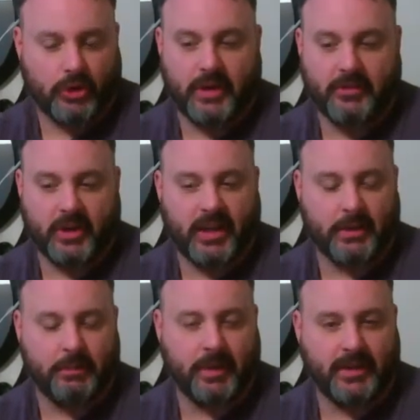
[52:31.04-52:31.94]
have a guy
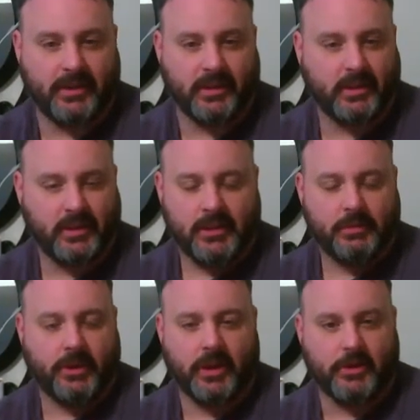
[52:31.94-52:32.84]
like Paling
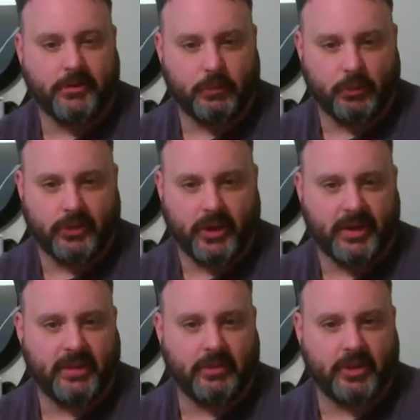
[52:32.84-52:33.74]
playing on the fourth line,
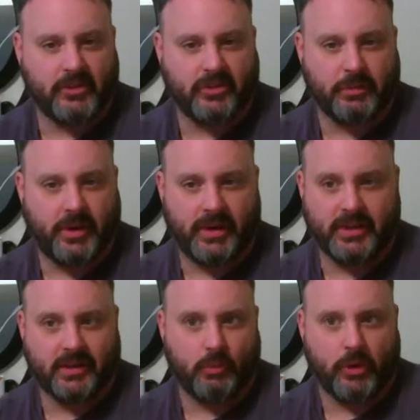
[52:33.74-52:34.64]
never touching the puck
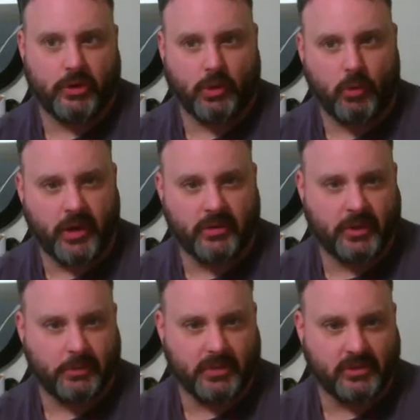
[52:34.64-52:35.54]
and wondering why he's
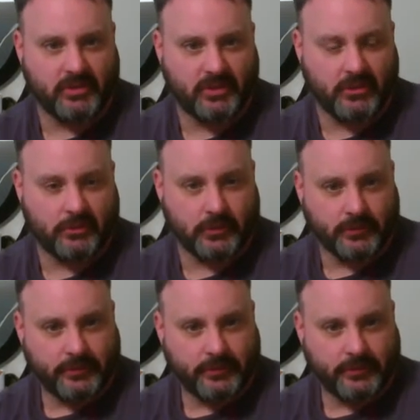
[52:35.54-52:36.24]
not being successful.